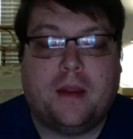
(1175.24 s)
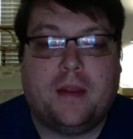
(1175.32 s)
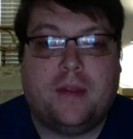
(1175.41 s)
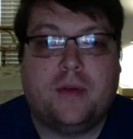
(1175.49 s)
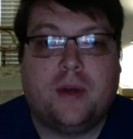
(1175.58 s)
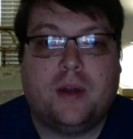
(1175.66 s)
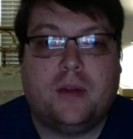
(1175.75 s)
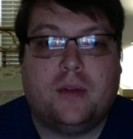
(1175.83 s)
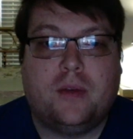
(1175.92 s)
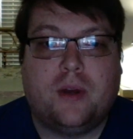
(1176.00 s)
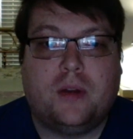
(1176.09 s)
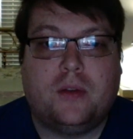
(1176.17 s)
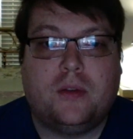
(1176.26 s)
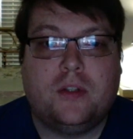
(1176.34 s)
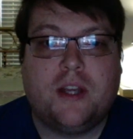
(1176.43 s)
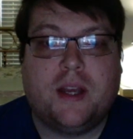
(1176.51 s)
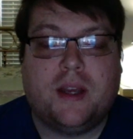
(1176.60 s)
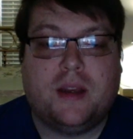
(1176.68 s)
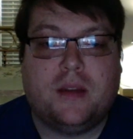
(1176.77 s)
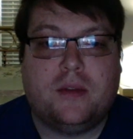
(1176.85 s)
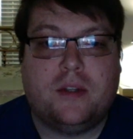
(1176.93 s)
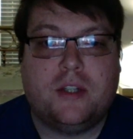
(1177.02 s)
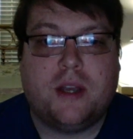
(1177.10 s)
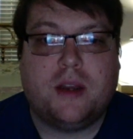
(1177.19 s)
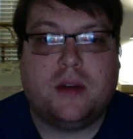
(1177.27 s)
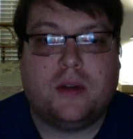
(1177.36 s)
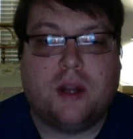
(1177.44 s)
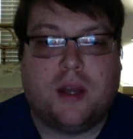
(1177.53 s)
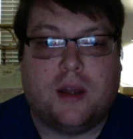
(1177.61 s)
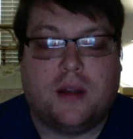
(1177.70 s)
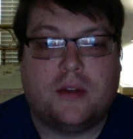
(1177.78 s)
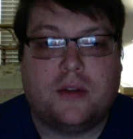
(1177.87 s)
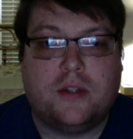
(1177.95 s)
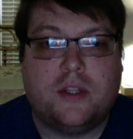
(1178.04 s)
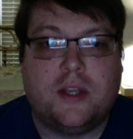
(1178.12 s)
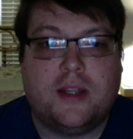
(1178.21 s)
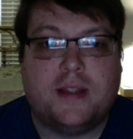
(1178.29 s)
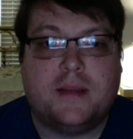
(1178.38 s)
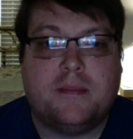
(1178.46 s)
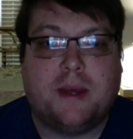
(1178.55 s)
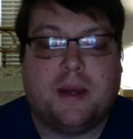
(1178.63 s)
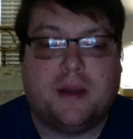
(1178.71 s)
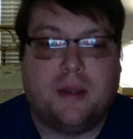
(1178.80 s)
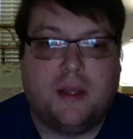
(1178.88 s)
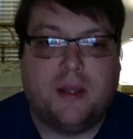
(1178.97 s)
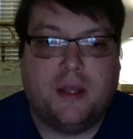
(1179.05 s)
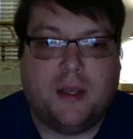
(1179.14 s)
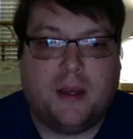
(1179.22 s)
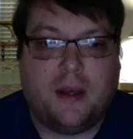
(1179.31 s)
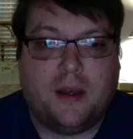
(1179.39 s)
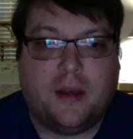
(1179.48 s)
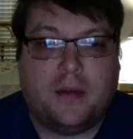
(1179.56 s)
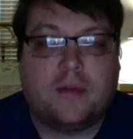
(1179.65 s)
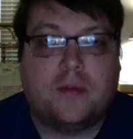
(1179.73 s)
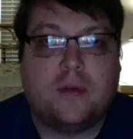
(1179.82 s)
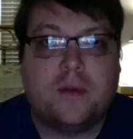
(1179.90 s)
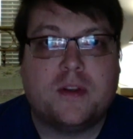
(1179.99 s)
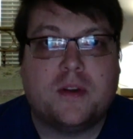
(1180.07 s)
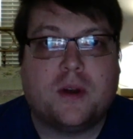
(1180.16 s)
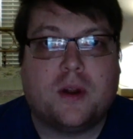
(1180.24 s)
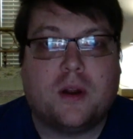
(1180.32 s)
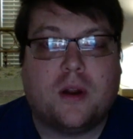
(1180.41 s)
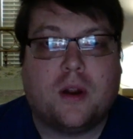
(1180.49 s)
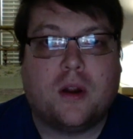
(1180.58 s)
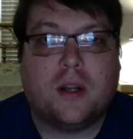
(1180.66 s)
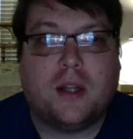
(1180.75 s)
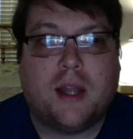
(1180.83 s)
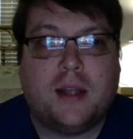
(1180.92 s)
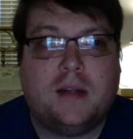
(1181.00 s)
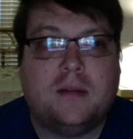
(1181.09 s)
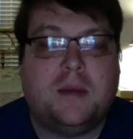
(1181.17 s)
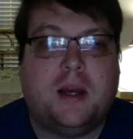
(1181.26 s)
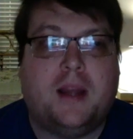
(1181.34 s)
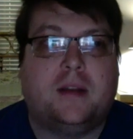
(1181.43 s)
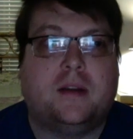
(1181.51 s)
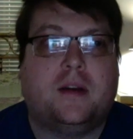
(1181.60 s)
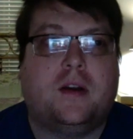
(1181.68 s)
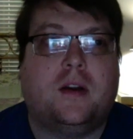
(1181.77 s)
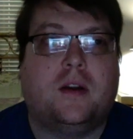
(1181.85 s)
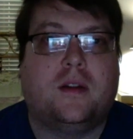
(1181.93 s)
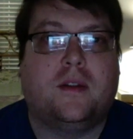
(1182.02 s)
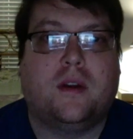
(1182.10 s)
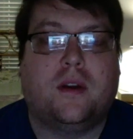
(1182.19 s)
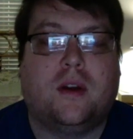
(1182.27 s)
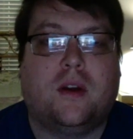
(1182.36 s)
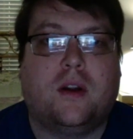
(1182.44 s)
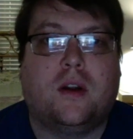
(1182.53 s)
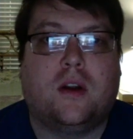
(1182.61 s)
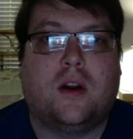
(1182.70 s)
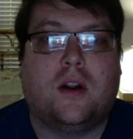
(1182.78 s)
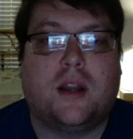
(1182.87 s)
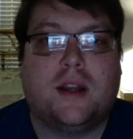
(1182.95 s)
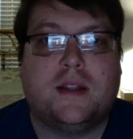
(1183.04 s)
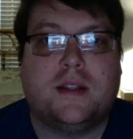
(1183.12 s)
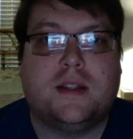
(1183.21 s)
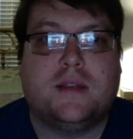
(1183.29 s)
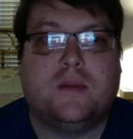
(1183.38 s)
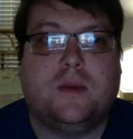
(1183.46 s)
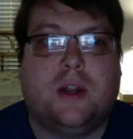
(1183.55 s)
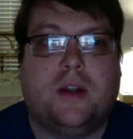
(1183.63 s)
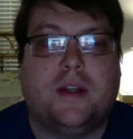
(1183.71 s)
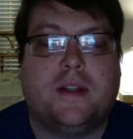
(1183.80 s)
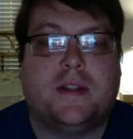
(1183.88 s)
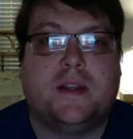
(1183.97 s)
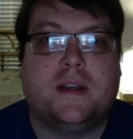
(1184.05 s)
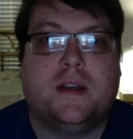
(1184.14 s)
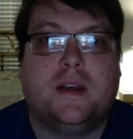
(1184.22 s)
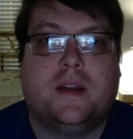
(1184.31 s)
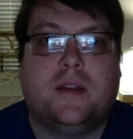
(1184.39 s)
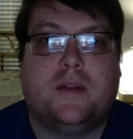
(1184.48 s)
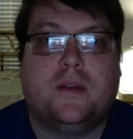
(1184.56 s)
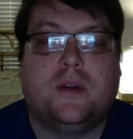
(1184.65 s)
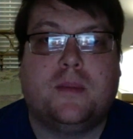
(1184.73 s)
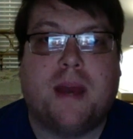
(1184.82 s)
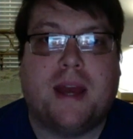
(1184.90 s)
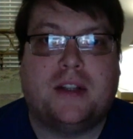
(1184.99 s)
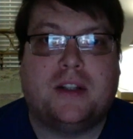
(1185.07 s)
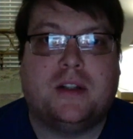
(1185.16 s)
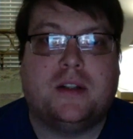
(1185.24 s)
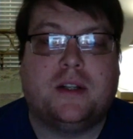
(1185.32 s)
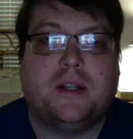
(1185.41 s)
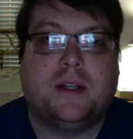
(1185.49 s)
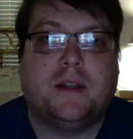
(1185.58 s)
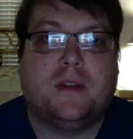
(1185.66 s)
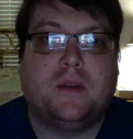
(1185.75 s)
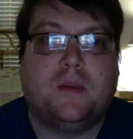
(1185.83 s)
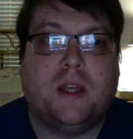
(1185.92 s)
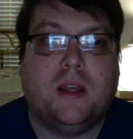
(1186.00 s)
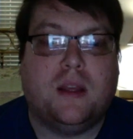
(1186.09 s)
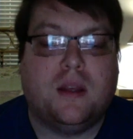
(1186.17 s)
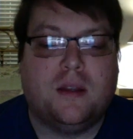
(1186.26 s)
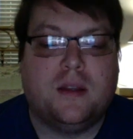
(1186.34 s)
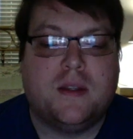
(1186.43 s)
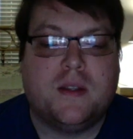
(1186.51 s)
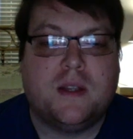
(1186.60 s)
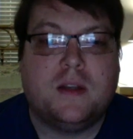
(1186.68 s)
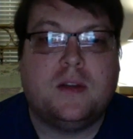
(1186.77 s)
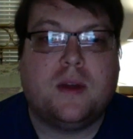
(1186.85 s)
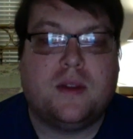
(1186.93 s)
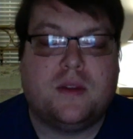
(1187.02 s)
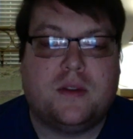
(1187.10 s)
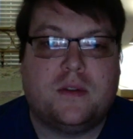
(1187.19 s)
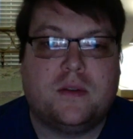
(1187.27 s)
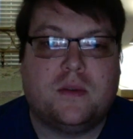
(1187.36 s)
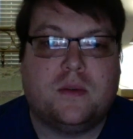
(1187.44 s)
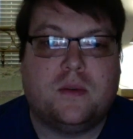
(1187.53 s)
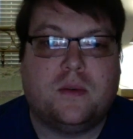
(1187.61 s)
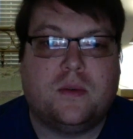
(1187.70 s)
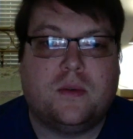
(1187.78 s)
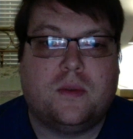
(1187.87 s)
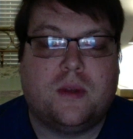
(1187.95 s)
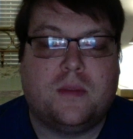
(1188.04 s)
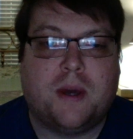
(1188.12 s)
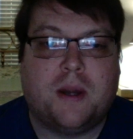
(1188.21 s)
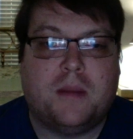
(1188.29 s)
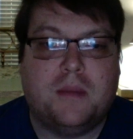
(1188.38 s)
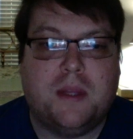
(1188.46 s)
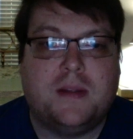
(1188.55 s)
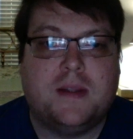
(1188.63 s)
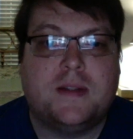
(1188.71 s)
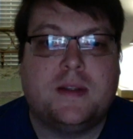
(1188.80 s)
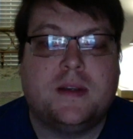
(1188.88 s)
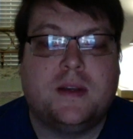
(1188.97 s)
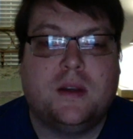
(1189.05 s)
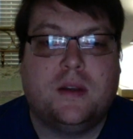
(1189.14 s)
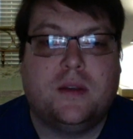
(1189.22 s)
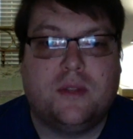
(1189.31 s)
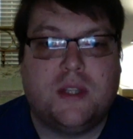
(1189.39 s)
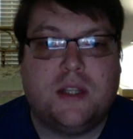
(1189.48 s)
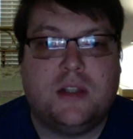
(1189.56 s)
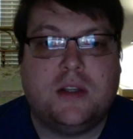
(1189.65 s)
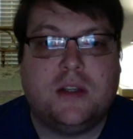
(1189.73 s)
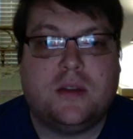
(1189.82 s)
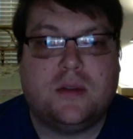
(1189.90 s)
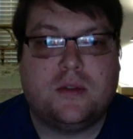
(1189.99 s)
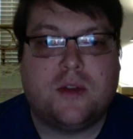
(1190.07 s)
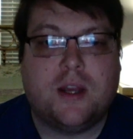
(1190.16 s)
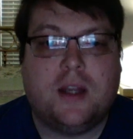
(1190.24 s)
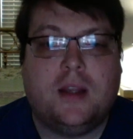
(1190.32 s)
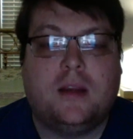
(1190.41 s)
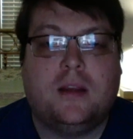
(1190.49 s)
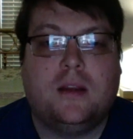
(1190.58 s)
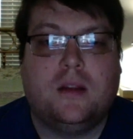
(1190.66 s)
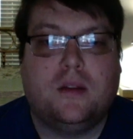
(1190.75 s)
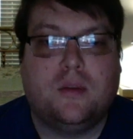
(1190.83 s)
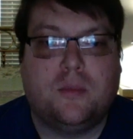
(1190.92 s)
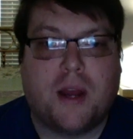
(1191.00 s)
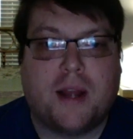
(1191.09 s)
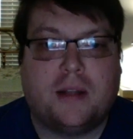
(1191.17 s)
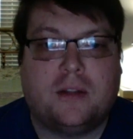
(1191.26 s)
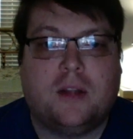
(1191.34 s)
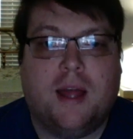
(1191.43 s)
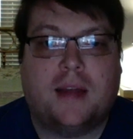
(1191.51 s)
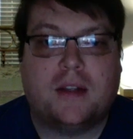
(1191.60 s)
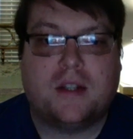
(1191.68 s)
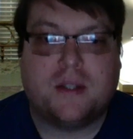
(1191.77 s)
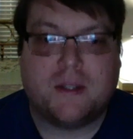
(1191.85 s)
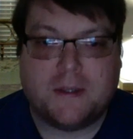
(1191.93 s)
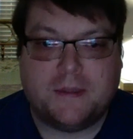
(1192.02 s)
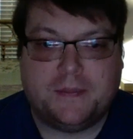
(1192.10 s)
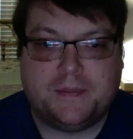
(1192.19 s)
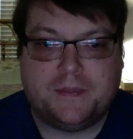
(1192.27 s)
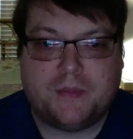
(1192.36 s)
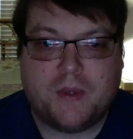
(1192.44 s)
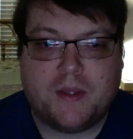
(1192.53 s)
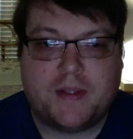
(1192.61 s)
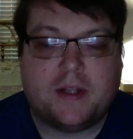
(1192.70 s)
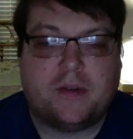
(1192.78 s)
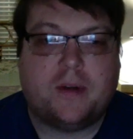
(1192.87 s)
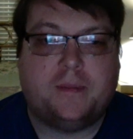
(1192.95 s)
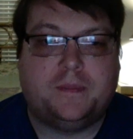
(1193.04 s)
through our tujje kula, tujje simpa, for our enlightened mind, our heart essence of awareness through compassion that we send to others through the paramitas, through teaching, through training, through practical actions, etc.